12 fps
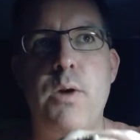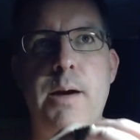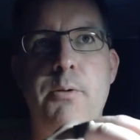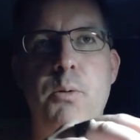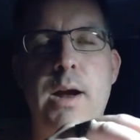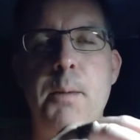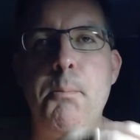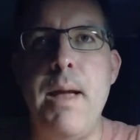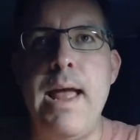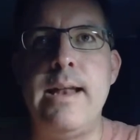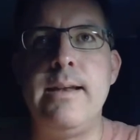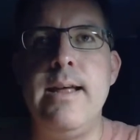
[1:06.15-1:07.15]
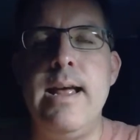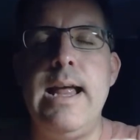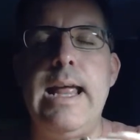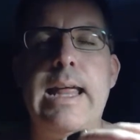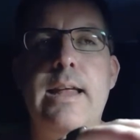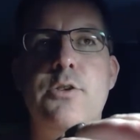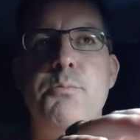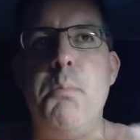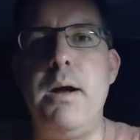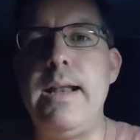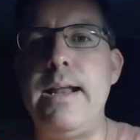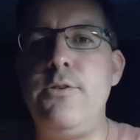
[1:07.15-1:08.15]
What I would recommend is
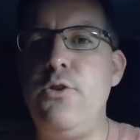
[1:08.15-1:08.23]
Monday,